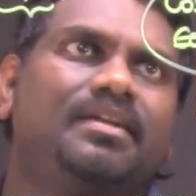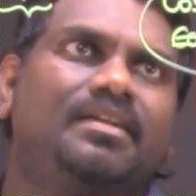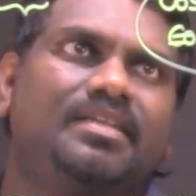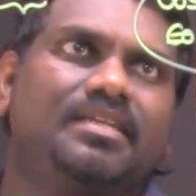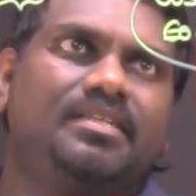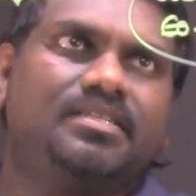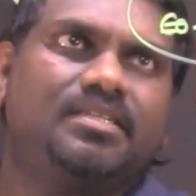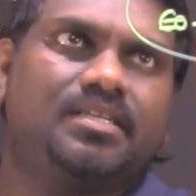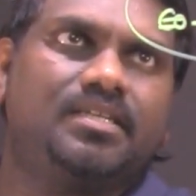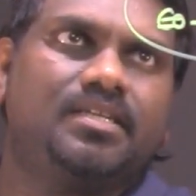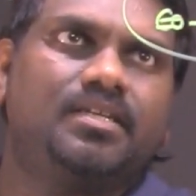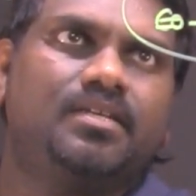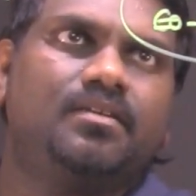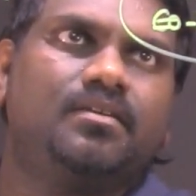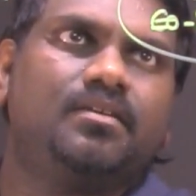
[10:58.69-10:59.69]

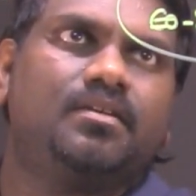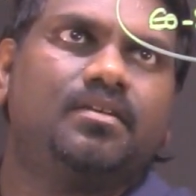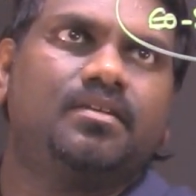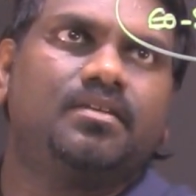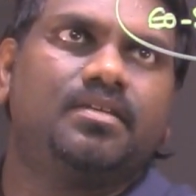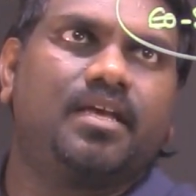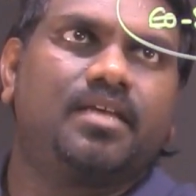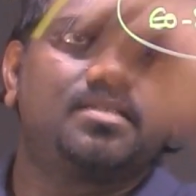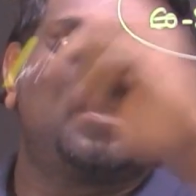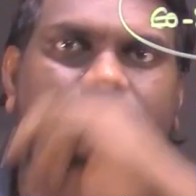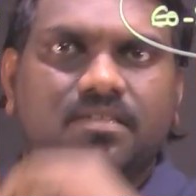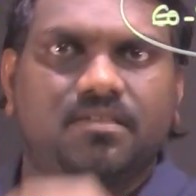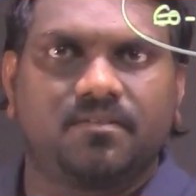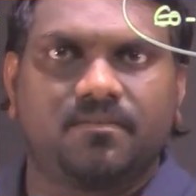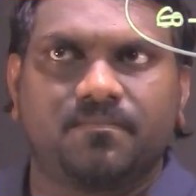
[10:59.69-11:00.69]
dt.
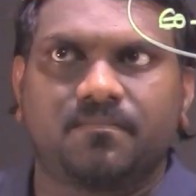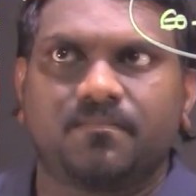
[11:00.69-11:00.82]
Yes.